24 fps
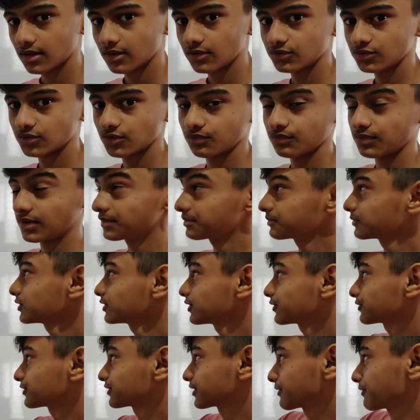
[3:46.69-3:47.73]
So 1 mole
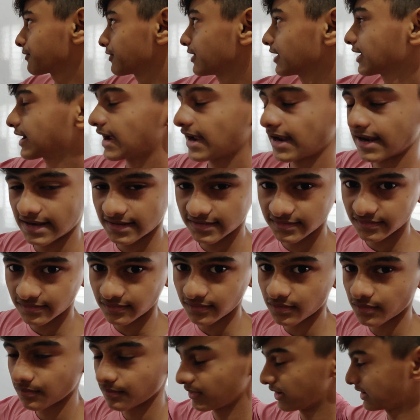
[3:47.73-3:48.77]
of sulfuric
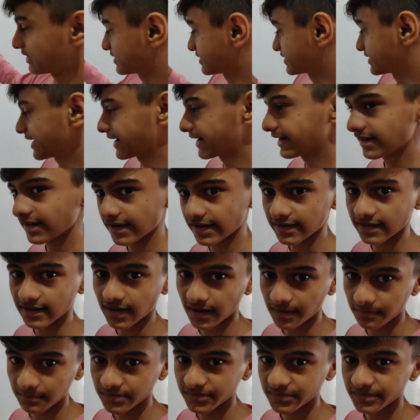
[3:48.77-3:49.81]
acid weighs 98
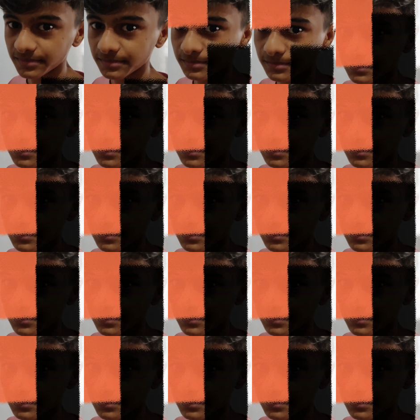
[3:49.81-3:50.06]
grams.